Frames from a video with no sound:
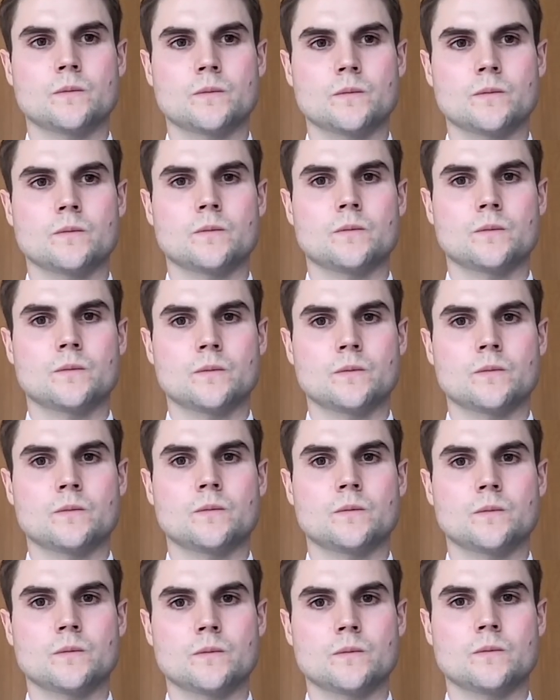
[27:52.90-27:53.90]

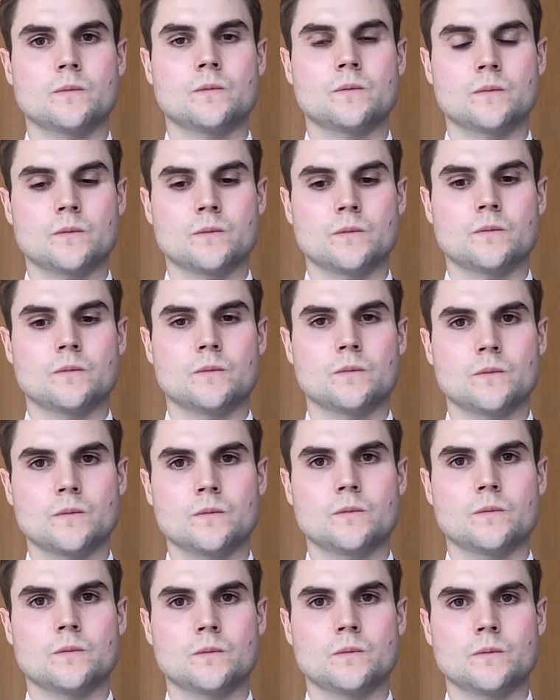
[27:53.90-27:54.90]

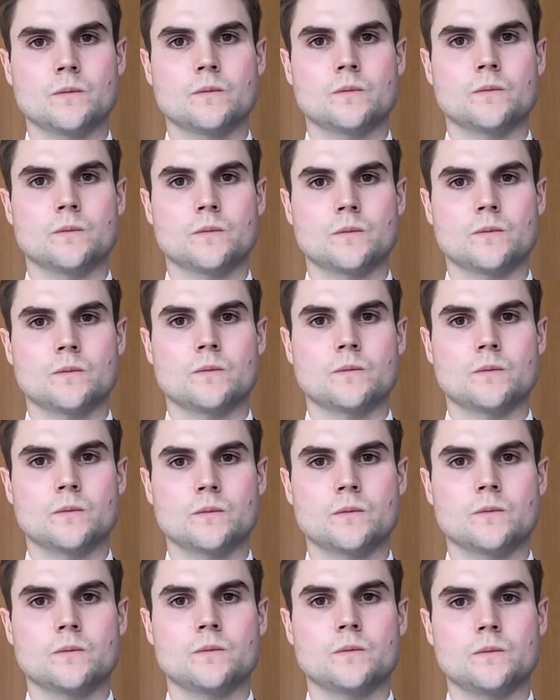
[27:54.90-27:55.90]

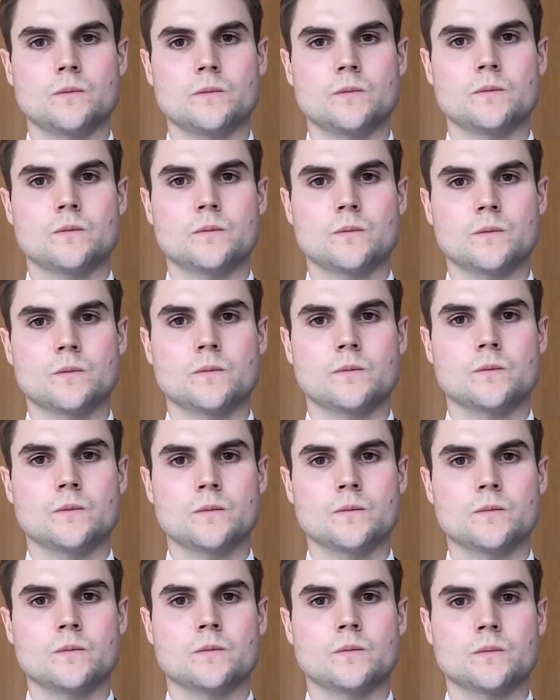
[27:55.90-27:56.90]

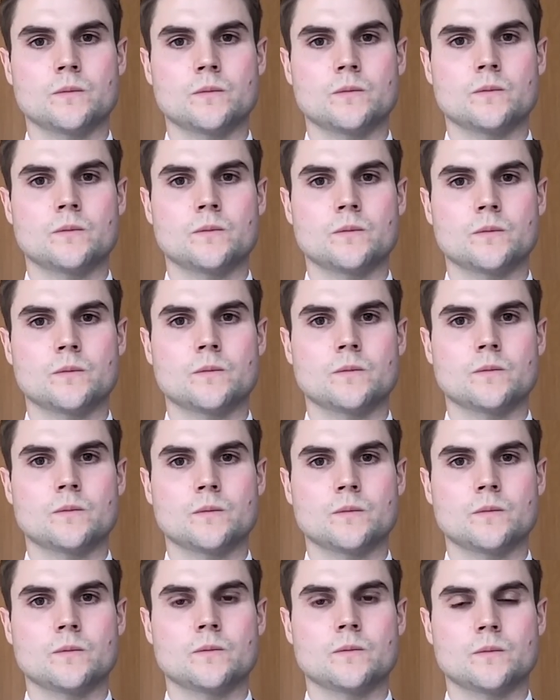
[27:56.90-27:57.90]

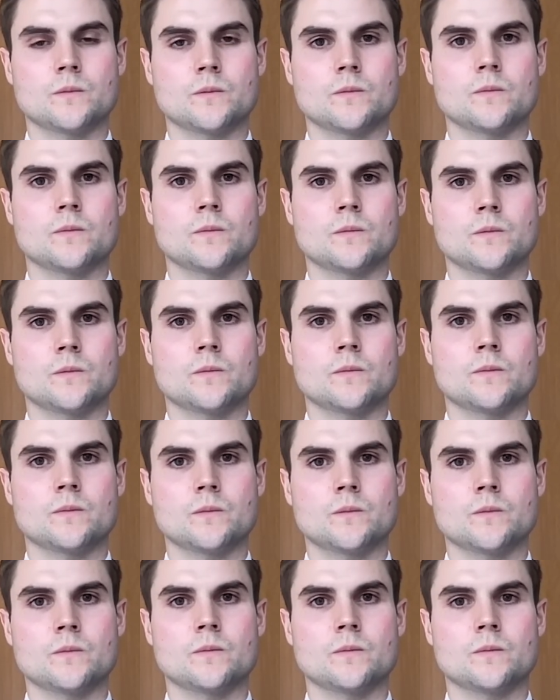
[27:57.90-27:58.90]

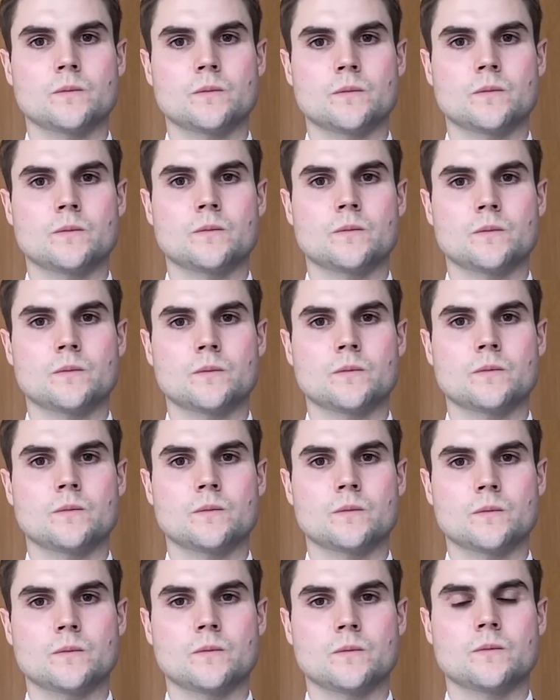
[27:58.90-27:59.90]

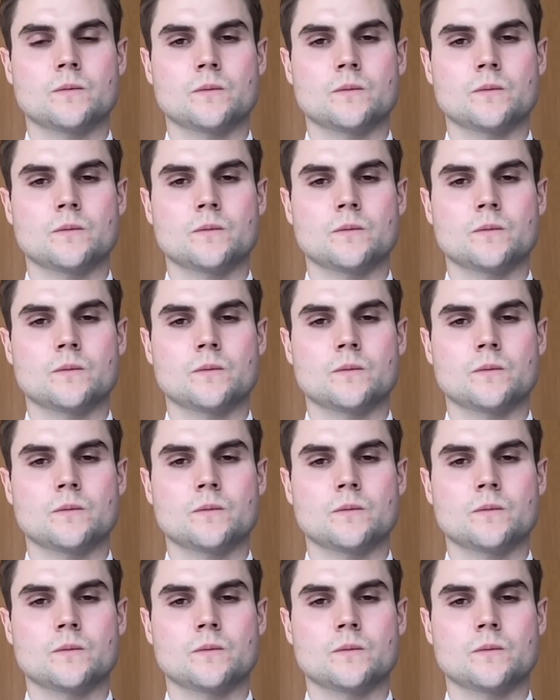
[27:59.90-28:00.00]
The person shown says nothing.